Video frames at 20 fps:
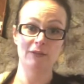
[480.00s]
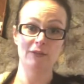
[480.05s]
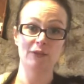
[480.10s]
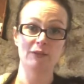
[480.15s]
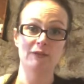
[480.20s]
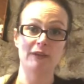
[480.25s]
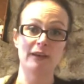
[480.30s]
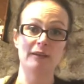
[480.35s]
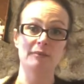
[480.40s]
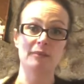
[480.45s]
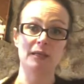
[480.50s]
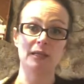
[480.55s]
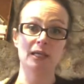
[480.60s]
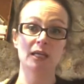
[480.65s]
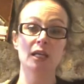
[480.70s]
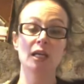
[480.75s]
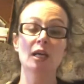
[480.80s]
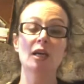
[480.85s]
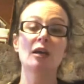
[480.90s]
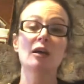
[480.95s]
you fight me,
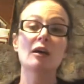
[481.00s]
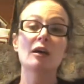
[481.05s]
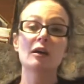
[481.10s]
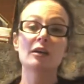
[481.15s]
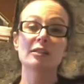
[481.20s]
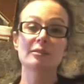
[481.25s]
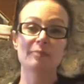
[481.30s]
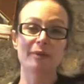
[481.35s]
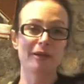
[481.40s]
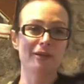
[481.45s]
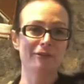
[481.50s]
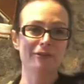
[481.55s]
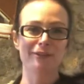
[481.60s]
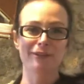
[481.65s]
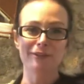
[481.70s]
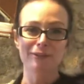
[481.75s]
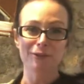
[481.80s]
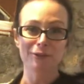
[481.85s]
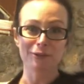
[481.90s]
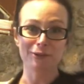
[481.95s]
it's better
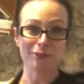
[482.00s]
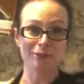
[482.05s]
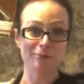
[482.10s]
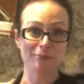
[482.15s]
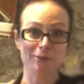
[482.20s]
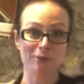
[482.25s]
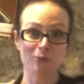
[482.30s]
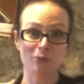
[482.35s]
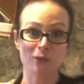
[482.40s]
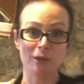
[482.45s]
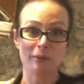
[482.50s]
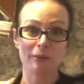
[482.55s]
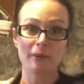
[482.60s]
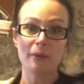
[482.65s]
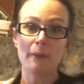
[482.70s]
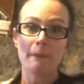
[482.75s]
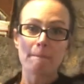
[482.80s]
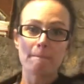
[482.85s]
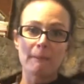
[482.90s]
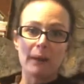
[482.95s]
than the Christmas one,
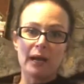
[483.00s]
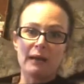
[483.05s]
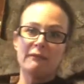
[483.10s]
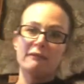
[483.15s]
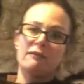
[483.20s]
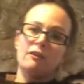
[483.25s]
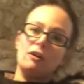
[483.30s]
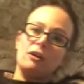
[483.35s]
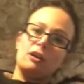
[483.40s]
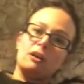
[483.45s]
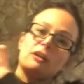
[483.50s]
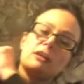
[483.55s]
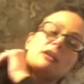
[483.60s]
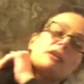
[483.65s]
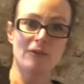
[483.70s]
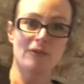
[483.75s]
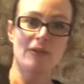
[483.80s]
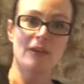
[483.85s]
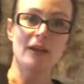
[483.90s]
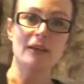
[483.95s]
by far,
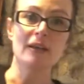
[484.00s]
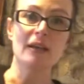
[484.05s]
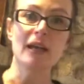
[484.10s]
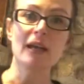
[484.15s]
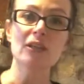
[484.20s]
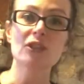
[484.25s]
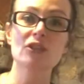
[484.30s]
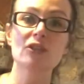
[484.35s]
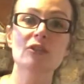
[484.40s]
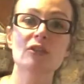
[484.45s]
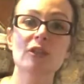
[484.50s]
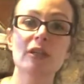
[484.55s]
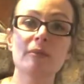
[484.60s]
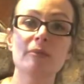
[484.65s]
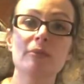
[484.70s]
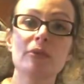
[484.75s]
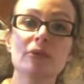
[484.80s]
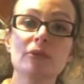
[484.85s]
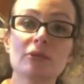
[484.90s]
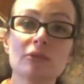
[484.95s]
than National
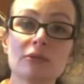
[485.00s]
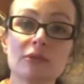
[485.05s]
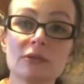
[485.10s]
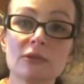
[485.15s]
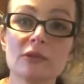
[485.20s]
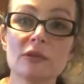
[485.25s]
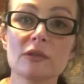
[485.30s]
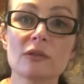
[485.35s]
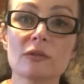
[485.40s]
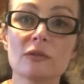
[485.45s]
Lampoon's